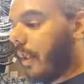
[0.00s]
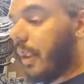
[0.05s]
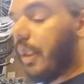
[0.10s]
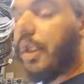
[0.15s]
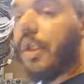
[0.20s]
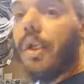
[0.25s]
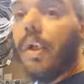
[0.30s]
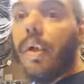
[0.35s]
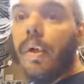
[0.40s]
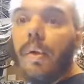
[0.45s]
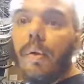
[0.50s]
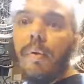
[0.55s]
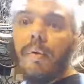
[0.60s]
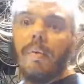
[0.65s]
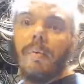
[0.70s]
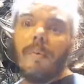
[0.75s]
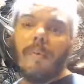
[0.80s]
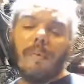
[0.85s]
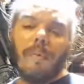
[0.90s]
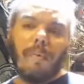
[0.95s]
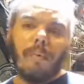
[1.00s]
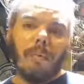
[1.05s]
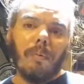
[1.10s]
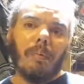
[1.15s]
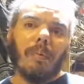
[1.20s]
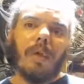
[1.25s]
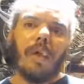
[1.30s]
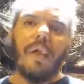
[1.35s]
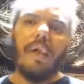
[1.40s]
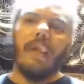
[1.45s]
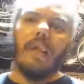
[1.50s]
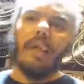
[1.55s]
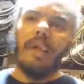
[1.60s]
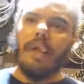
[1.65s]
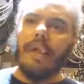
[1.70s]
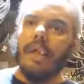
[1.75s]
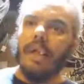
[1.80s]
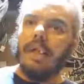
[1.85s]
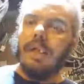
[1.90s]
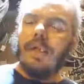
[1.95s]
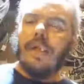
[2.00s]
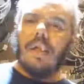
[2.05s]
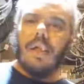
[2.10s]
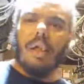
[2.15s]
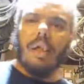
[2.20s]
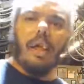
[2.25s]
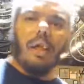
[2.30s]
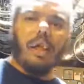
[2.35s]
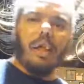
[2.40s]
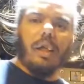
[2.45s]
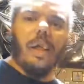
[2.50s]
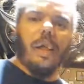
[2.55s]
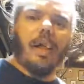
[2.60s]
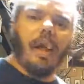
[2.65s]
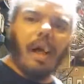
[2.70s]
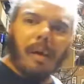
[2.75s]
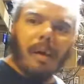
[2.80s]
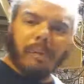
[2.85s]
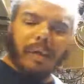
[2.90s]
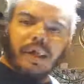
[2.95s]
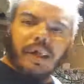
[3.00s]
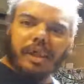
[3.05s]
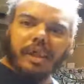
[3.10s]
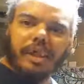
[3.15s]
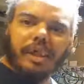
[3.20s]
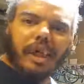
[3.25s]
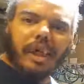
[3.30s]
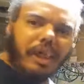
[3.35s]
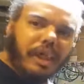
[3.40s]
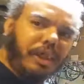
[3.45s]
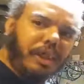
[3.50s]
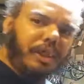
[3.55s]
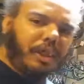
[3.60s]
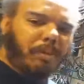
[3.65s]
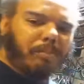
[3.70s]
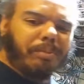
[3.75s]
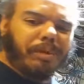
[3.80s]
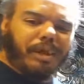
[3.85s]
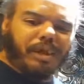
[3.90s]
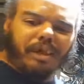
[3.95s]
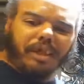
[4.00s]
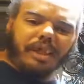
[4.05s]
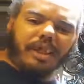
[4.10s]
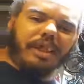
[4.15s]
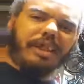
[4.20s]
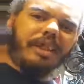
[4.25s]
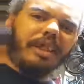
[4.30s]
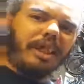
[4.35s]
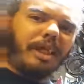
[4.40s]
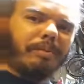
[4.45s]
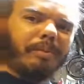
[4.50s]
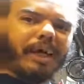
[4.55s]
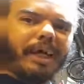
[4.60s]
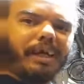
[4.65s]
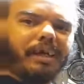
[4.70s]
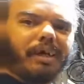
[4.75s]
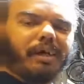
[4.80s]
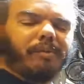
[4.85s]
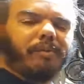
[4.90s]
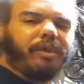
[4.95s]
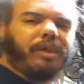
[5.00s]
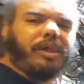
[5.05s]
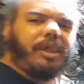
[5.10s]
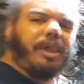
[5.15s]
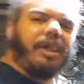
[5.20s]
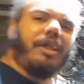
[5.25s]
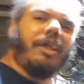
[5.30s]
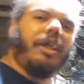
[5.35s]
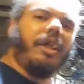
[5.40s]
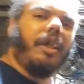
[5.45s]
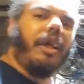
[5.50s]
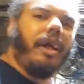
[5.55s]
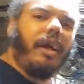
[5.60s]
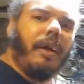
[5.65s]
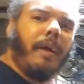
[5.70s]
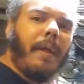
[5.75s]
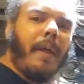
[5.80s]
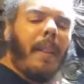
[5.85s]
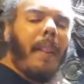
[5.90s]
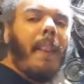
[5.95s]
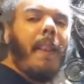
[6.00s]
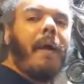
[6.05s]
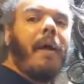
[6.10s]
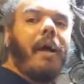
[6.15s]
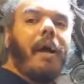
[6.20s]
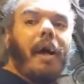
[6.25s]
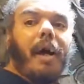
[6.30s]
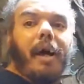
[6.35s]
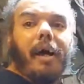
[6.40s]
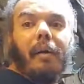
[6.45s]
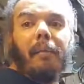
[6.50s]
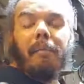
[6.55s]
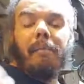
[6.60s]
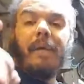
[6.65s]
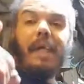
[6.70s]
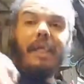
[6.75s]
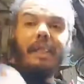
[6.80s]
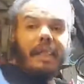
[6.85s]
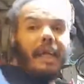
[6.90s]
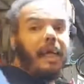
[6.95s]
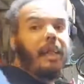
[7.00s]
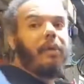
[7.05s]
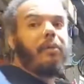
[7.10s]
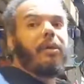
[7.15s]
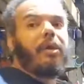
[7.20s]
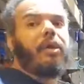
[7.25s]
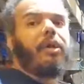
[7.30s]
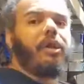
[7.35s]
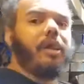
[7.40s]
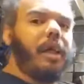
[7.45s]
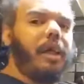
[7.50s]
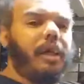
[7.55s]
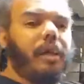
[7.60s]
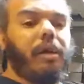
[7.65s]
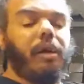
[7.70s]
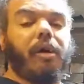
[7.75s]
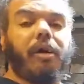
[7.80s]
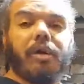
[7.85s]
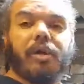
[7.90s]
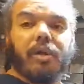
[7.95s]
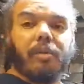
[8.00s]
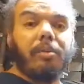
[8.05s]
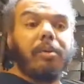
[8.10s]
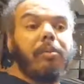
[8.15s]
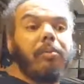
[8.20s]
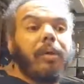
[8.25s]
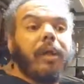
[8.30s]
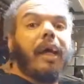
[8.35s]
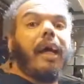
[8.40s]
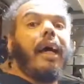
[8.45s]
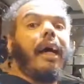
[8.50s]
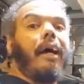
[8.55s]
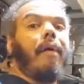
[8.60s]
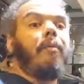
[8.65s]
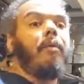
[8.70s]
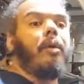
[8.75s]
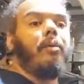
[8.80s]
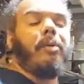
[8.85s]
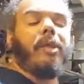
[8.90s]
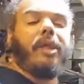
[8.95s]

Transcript: So one of the things, and I'm going to just kind of jump in on this e-bike conversation here. Exactly what you're saying. There are some people that have